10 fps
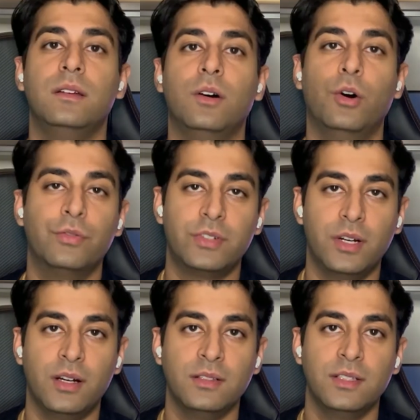
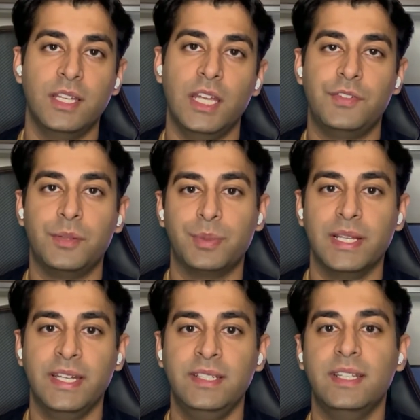Overall, if your
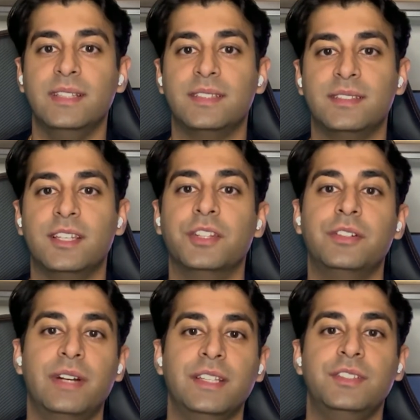plan is to sell the
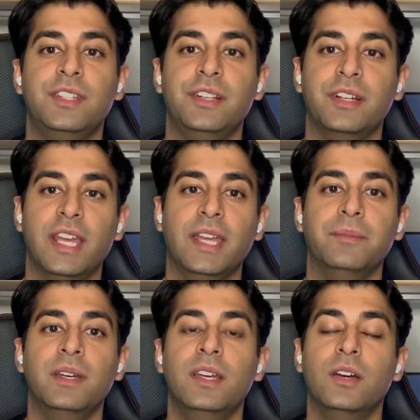rights to your game
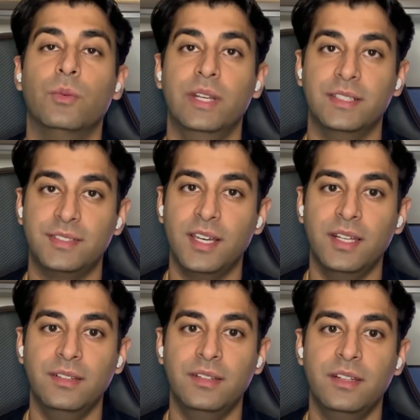when it's done,
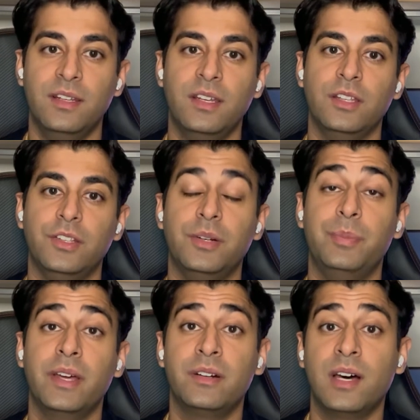you're
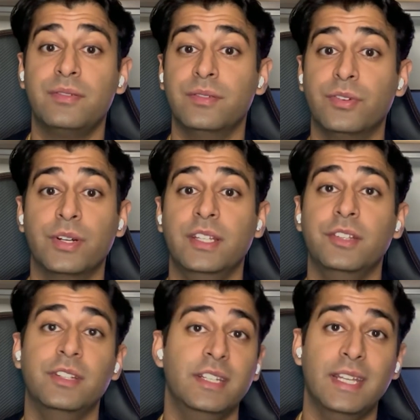better off avoiding
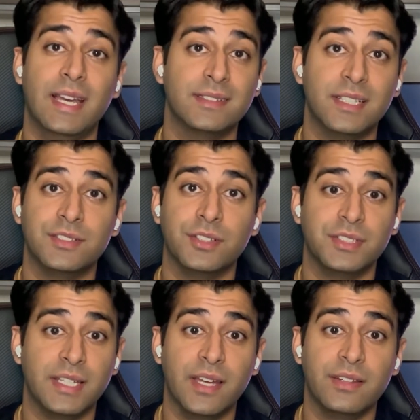Unity assets
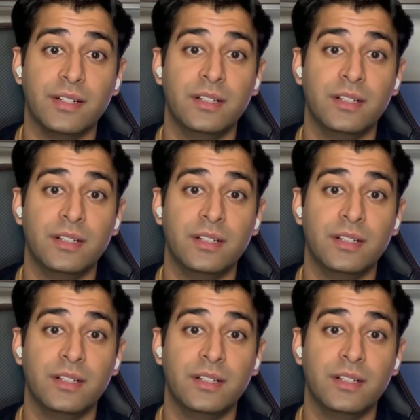altogether.